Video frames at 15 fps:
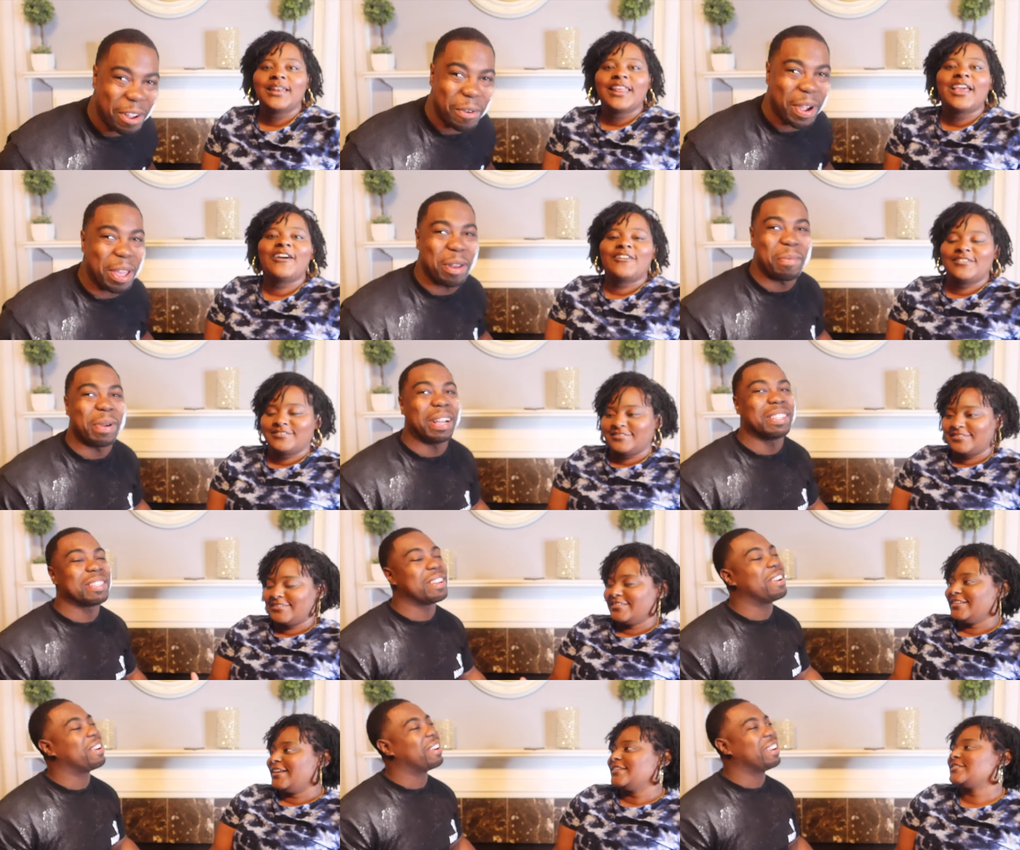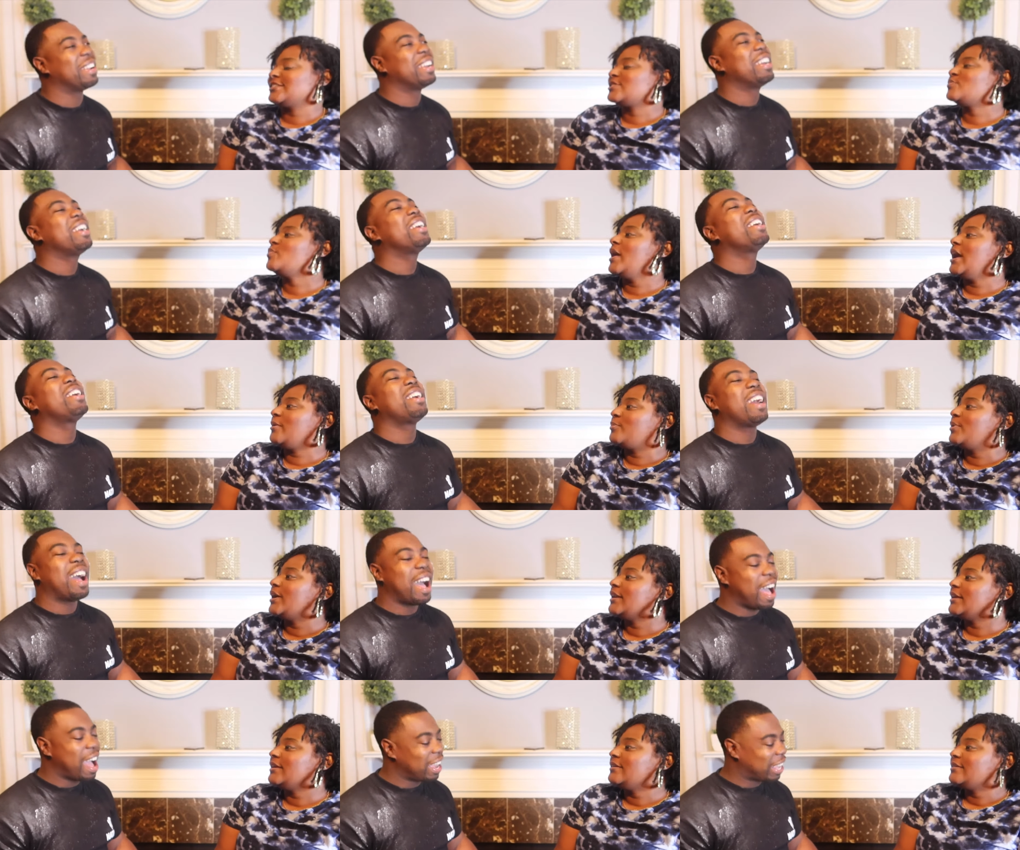Speaker 1: I can't now. wait to my turn. That's a smack buddy.
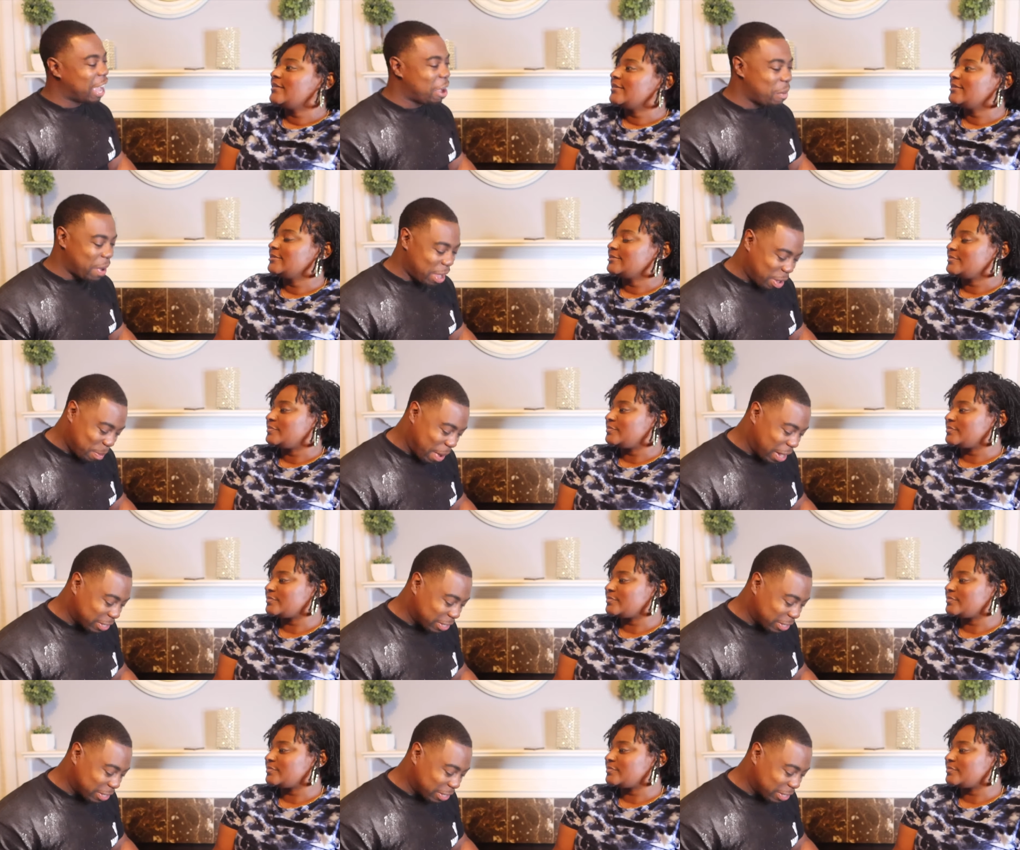I can't wait to my